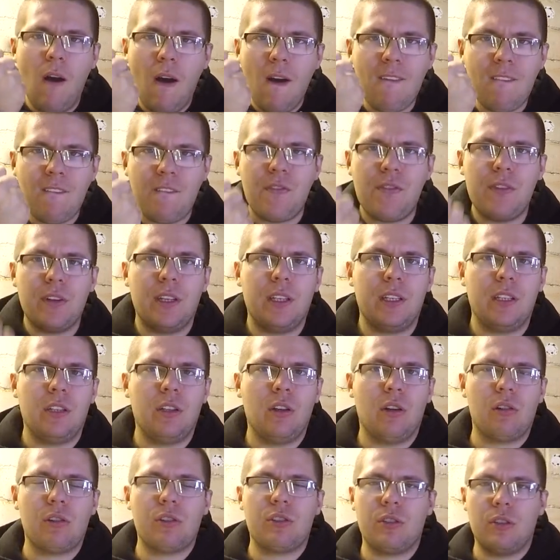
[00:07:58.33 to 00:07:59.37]
oomph in
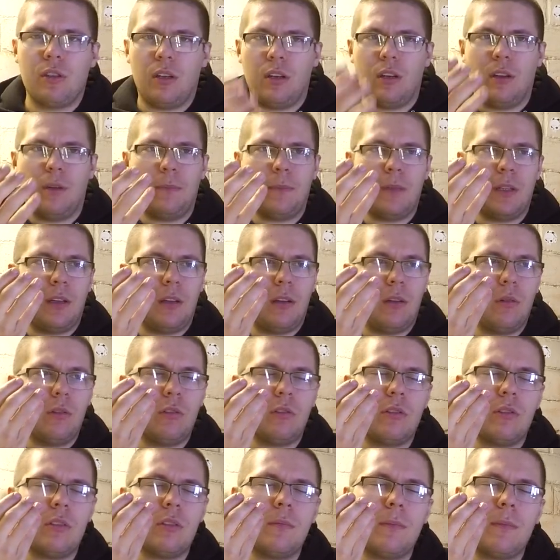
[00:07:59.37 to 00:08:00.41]
your
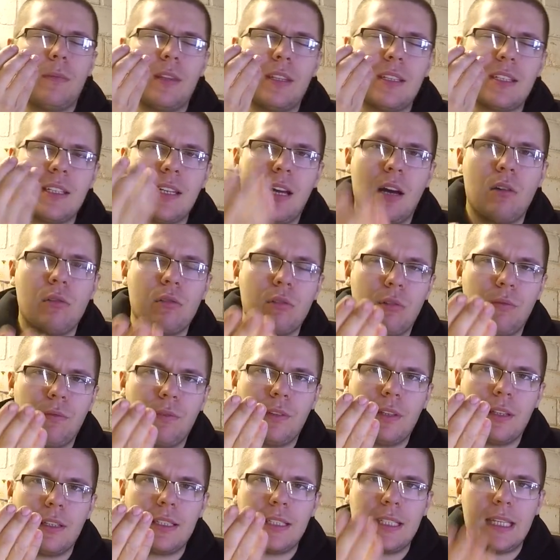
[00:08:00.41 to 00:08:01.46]
the sound of
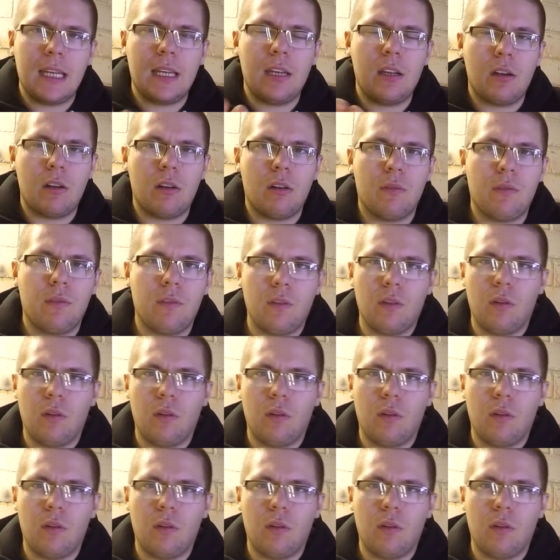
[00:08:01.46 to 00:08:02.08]
the singer of